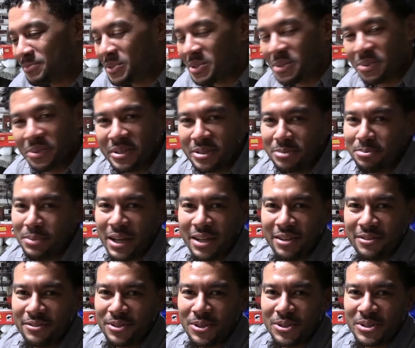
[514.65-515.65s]
So we was back
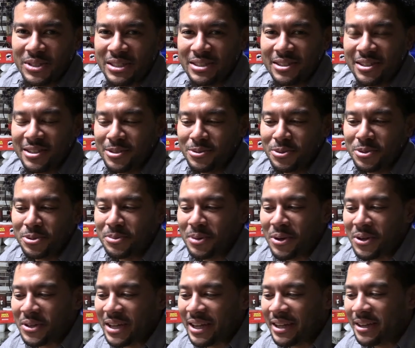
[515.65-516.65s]
and forth to each other's room
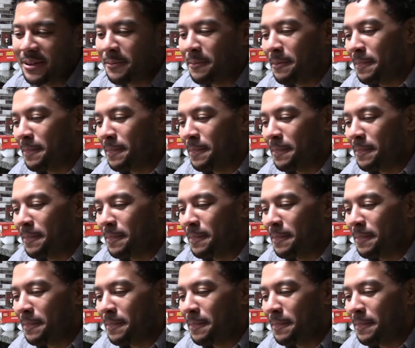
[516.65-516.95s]
all night.